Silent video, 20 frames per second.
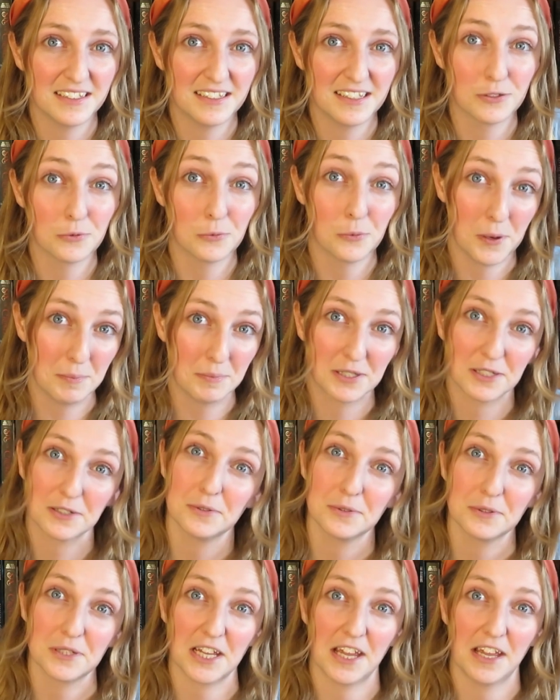is a
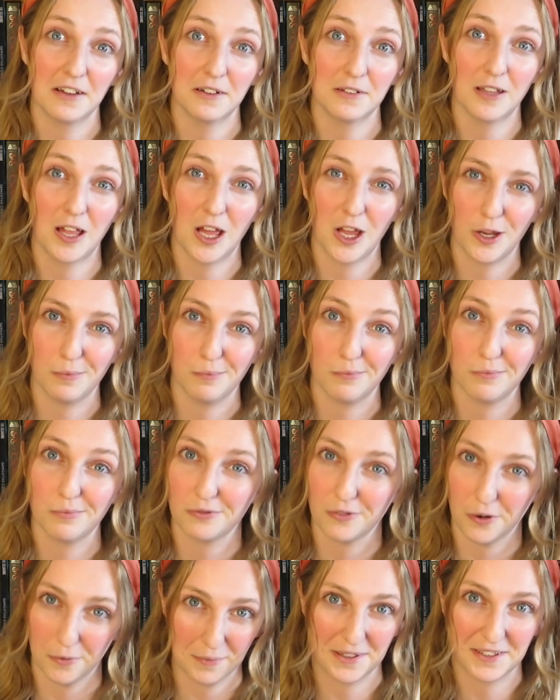whimsical tale, I
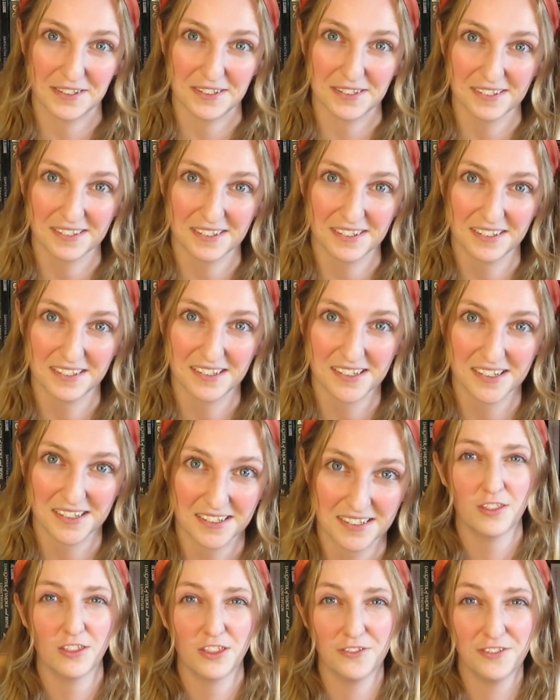promise.
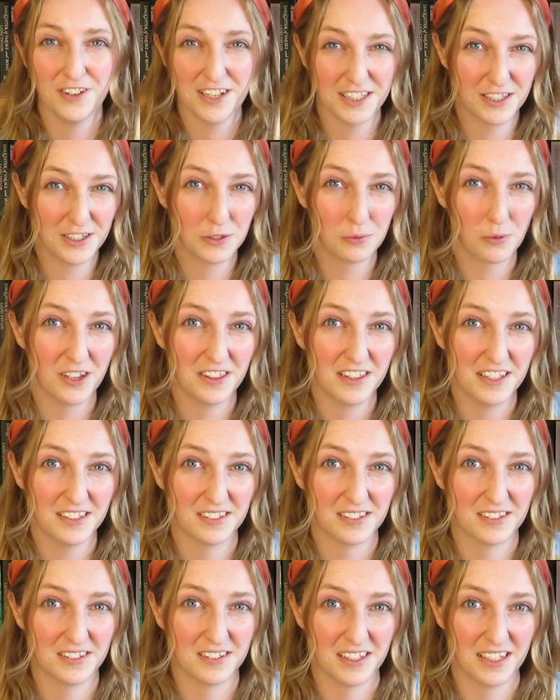The reasons why these
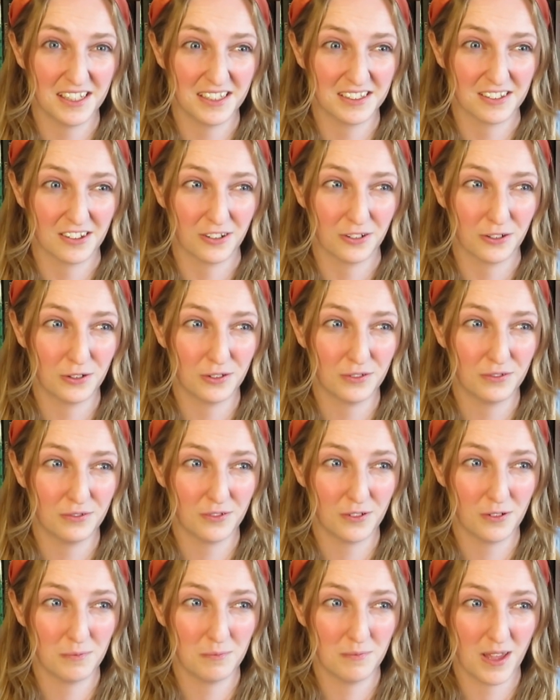things aren't good
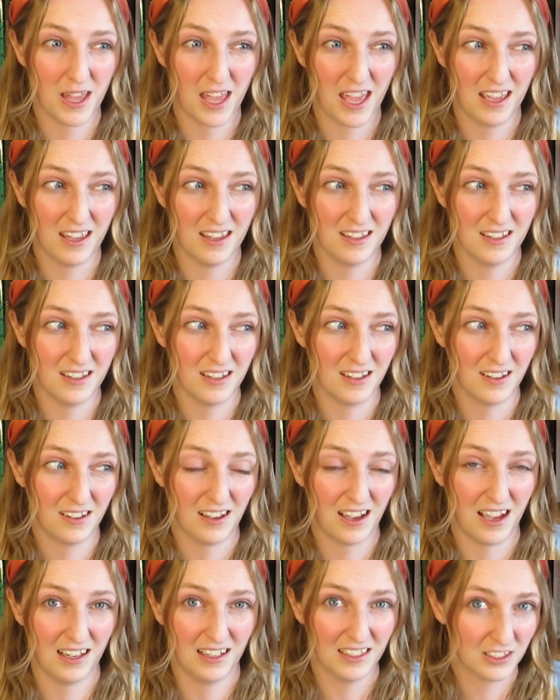from a
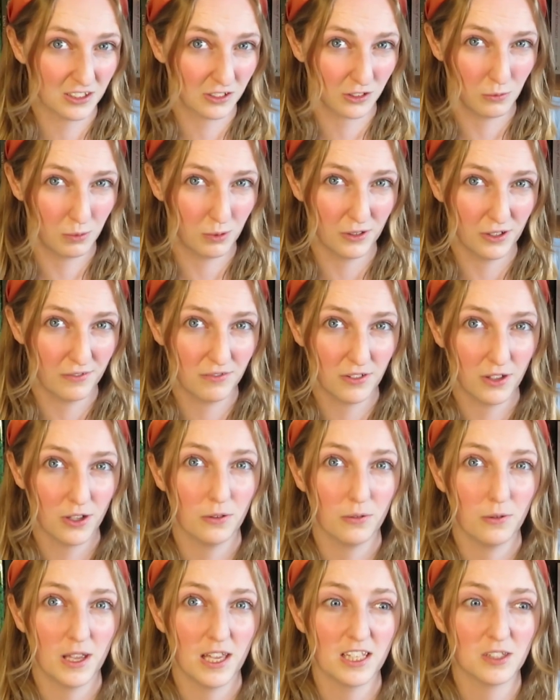analytical point of
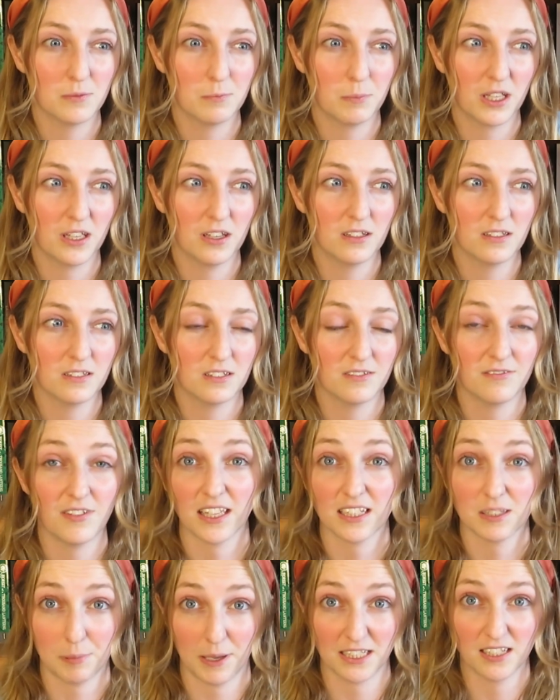view is because of
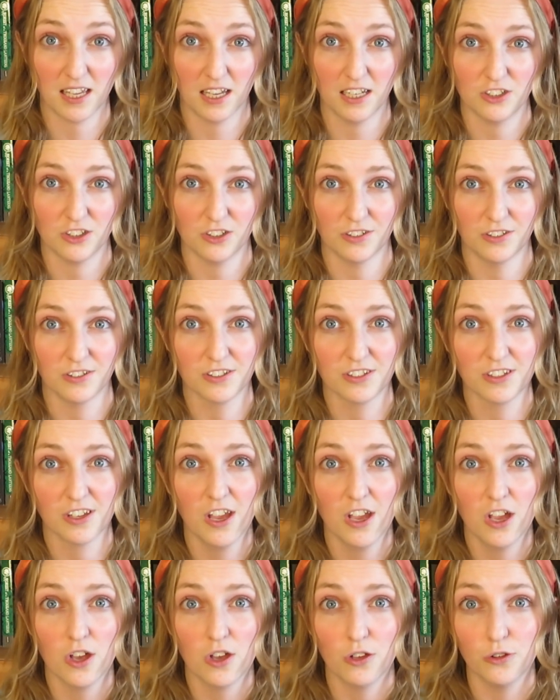expectations.
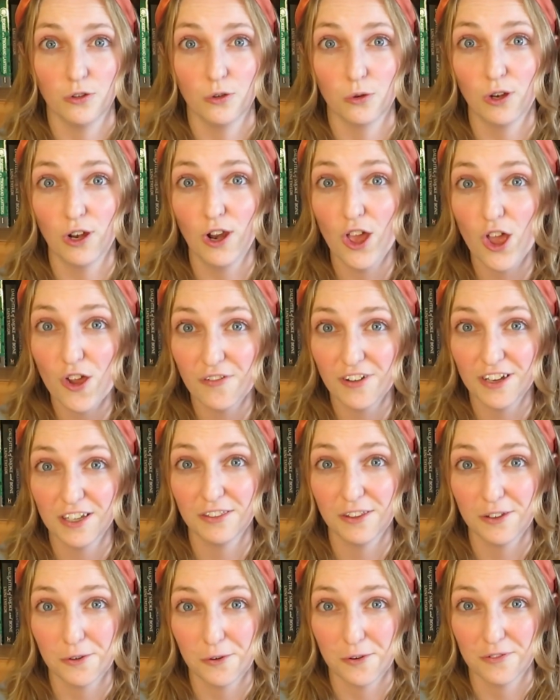You're luring
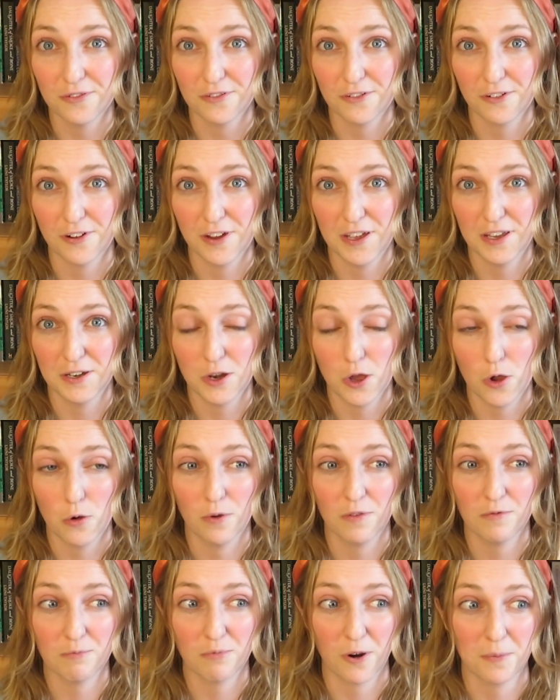the author in
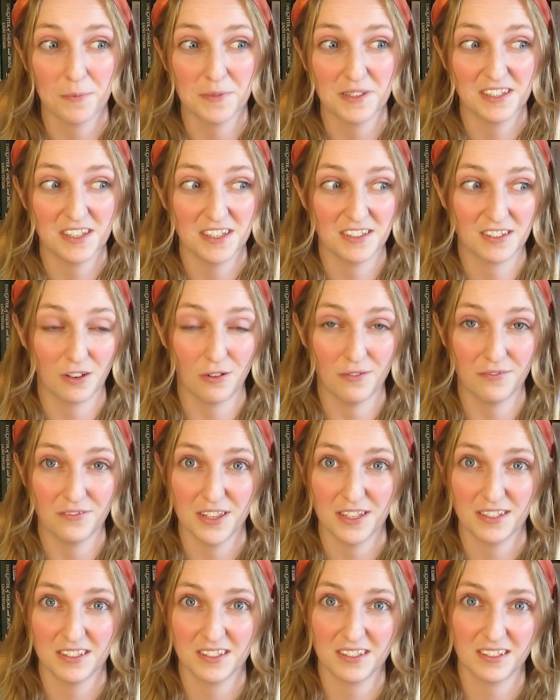with promises of
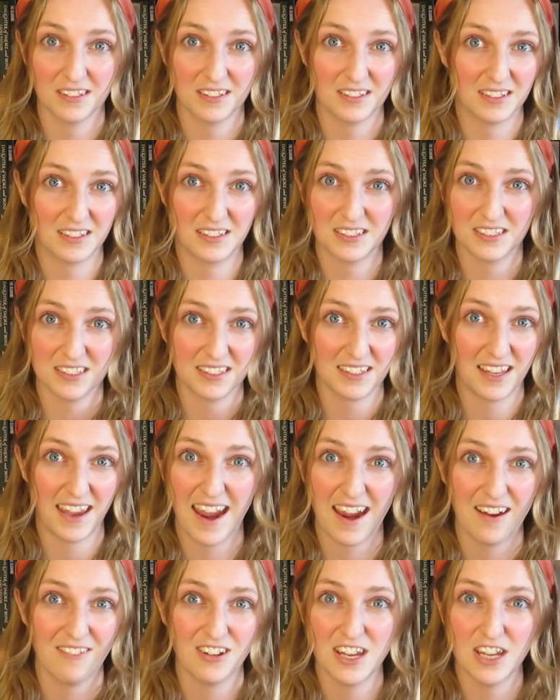this
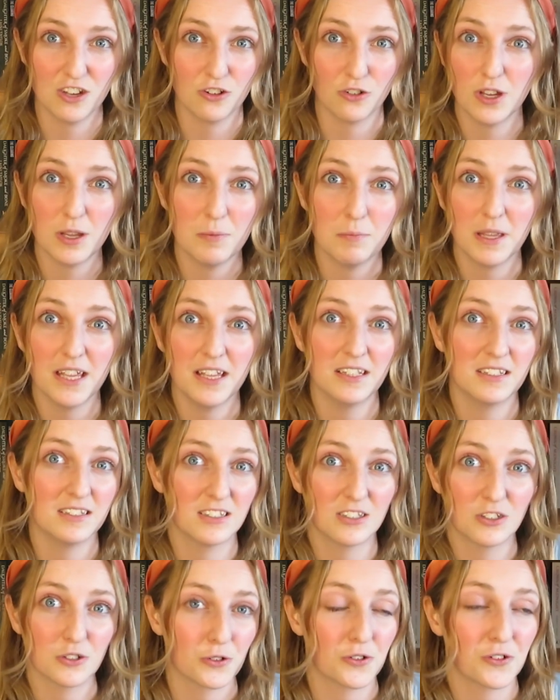scary, creepy
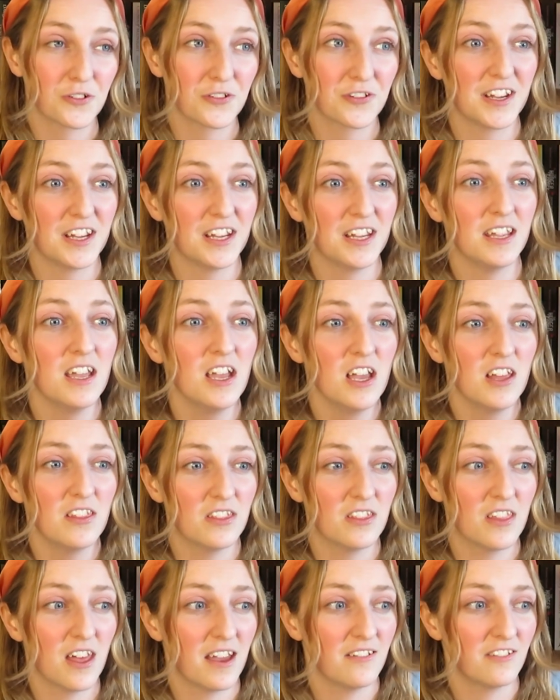story.
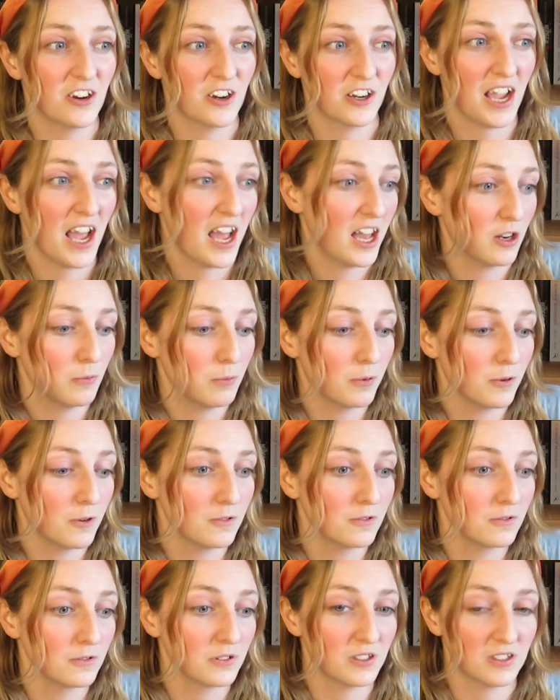There are
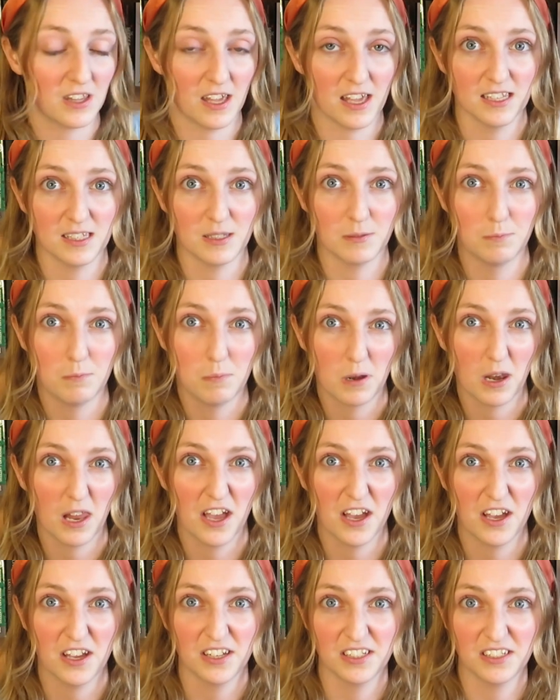cannibals, there's
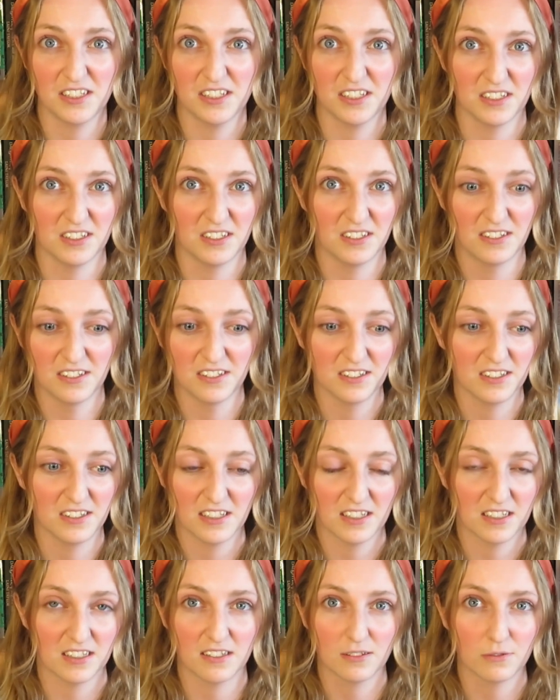blood, and
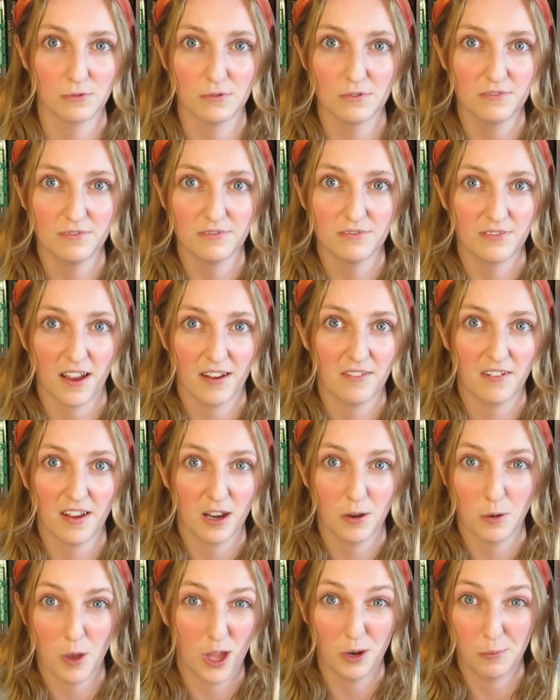it's all very
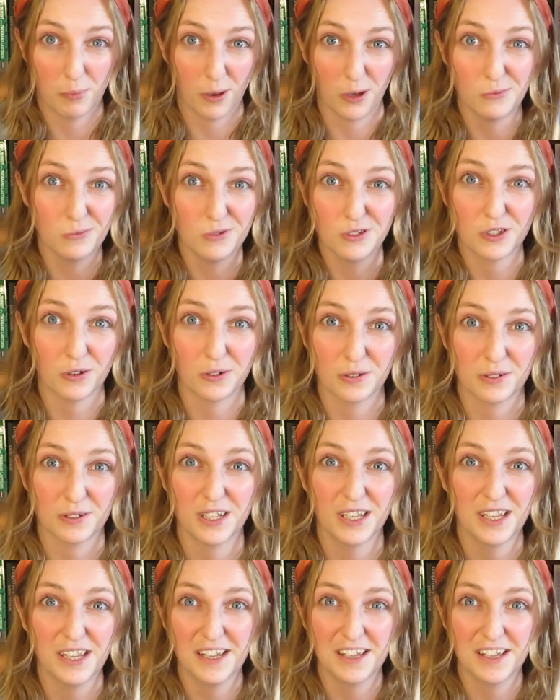and a bone dog